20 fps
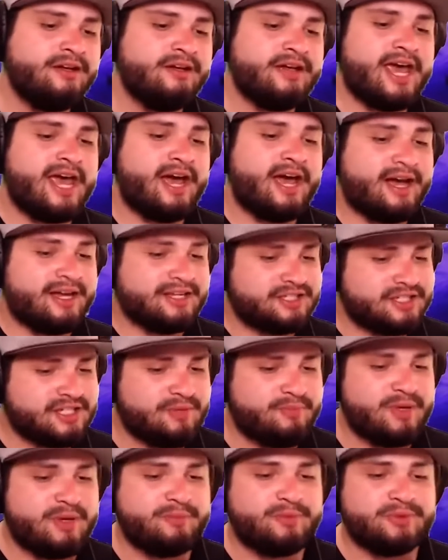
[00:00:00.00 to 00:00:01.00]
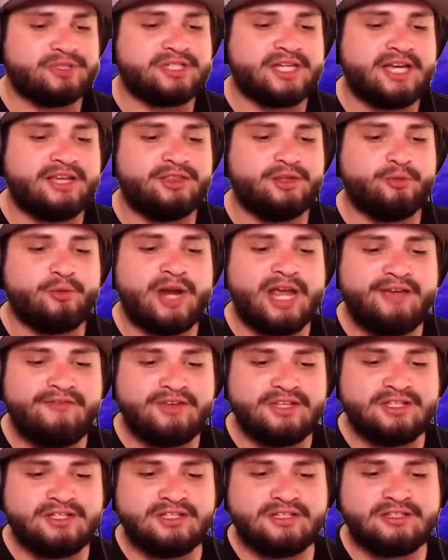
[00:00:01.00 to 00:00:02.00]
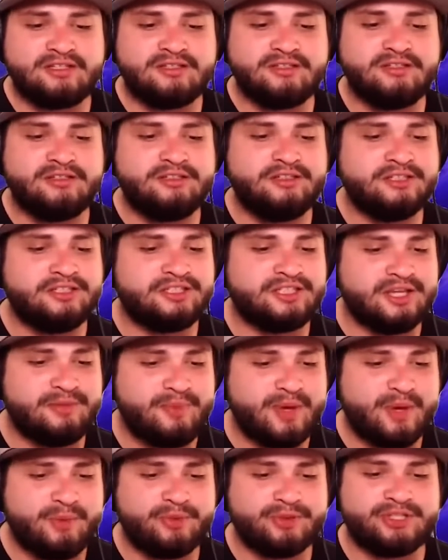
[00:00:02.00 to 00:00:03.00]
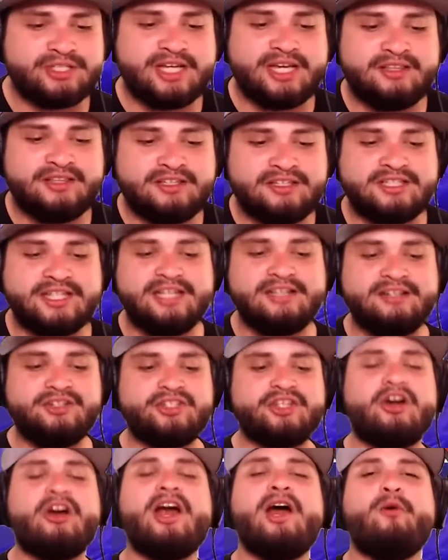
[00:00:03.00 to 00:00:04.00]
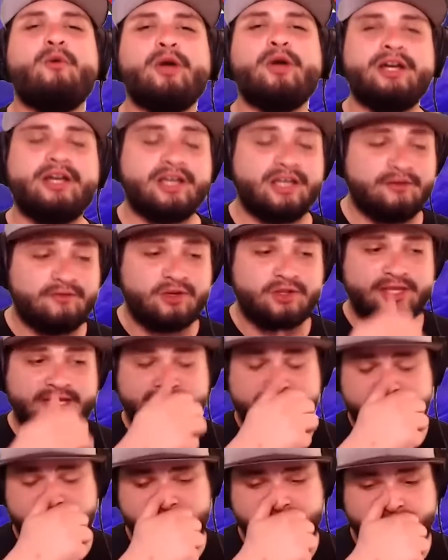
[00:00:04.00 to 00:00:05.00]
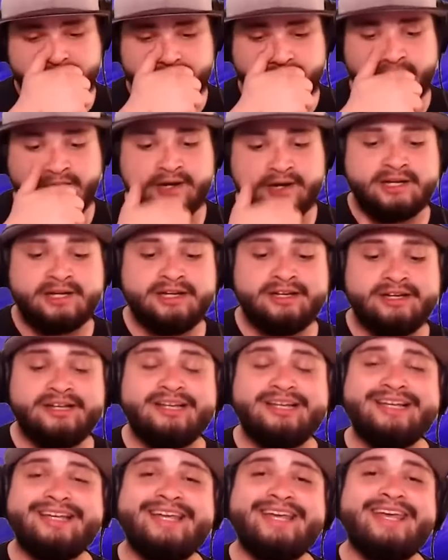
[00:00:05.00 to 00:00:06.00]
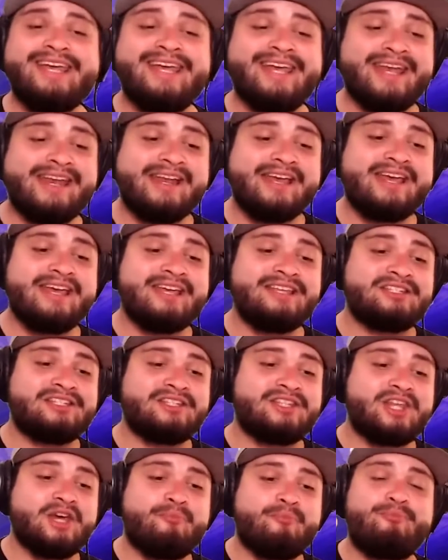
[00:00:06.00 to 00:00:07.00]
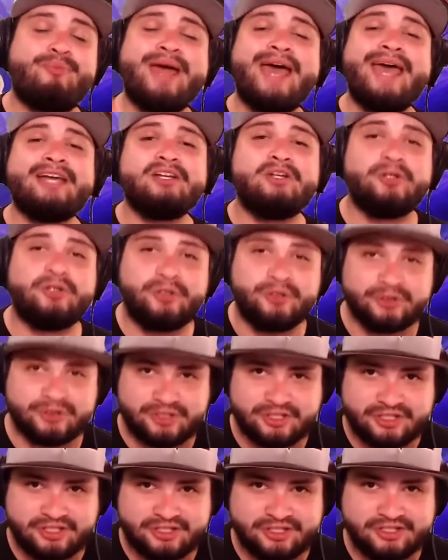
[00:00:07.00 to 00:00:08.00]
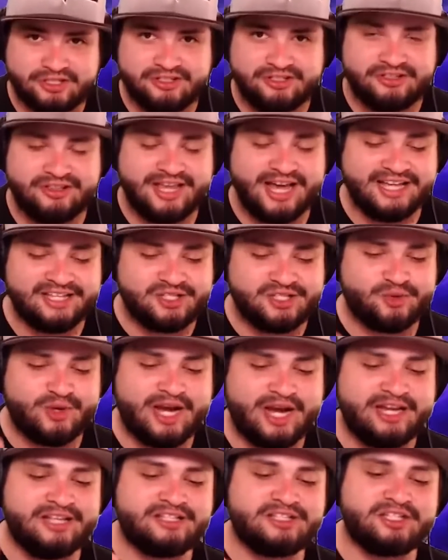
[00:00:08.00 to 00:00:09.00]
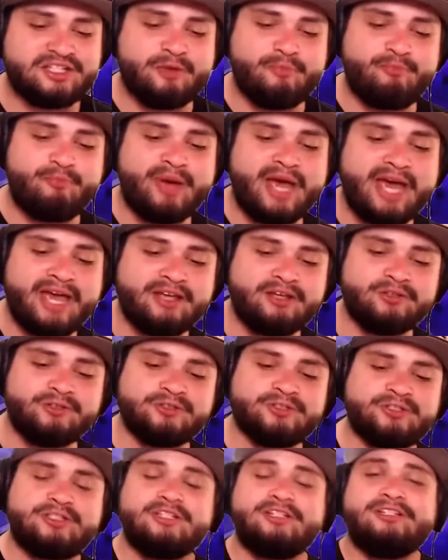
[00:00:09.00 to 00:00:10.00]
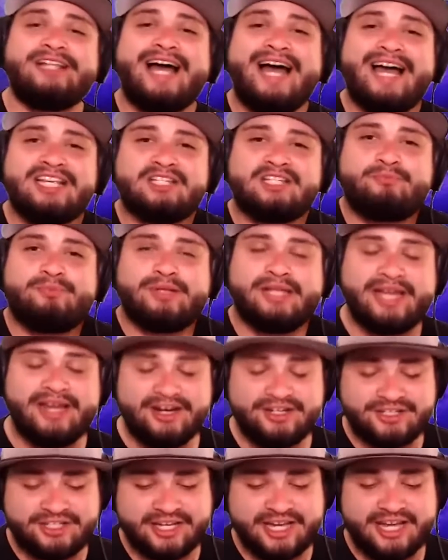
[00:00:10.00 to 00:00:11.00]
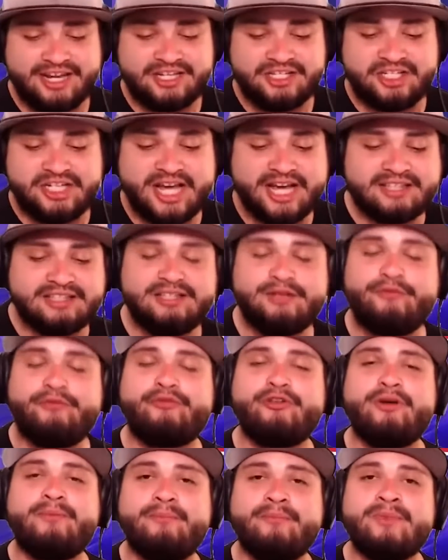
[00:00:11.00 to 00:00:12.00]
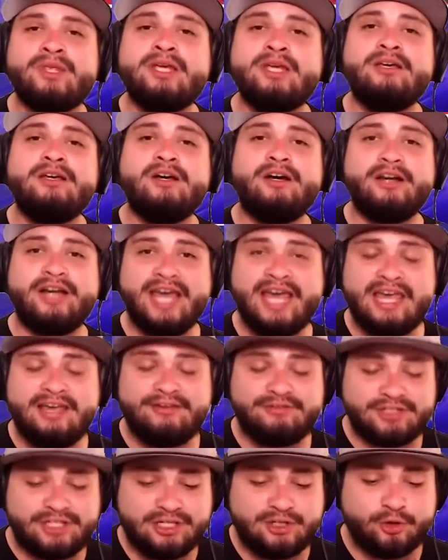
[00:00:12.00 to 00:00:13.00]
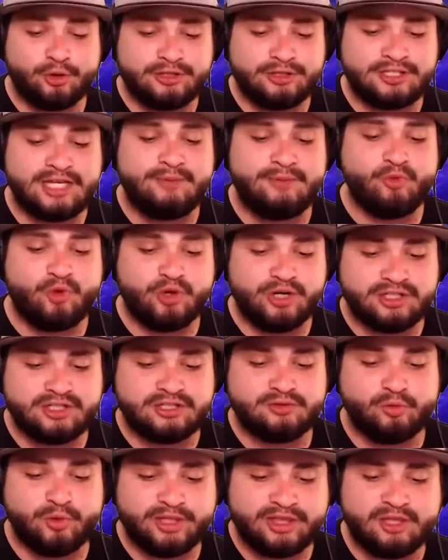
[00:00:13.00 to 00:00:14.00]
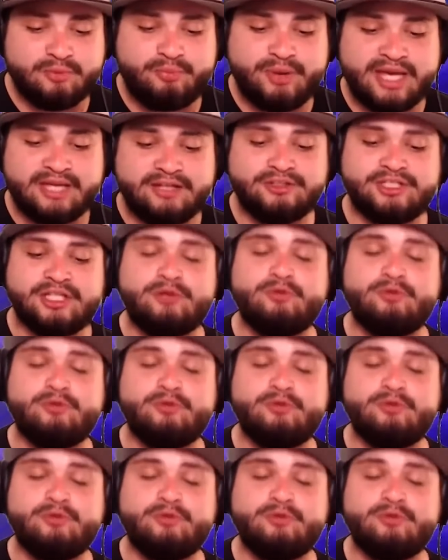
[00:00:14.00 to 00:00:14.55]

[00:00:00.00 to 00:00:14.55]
And I see people saying the Ravens. See people saying the Steelers. All right, we're going to give you the answer here. It is the Bengals. That's right, it's the Bengals. The last player to get ejected from an AFC North team was with the Bengals.